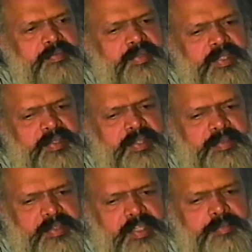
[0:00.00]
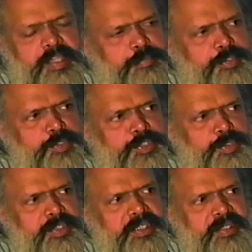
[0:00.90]
I keep episodes
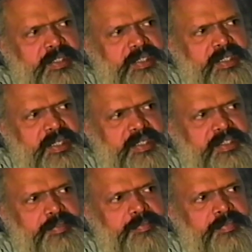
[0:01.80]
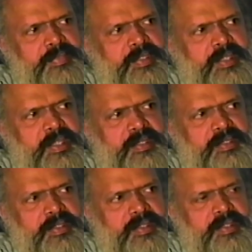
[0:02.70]
together and connect them,
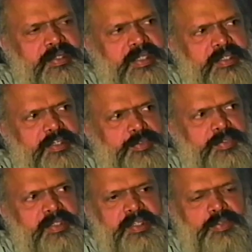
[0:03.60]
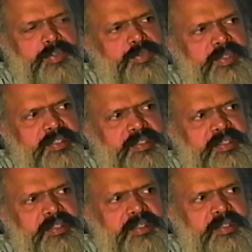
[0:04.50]
interacting together and going to a
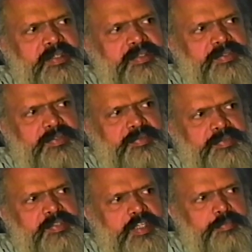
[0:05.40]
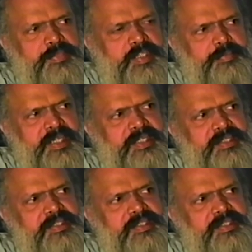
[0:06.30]
sort of surmise.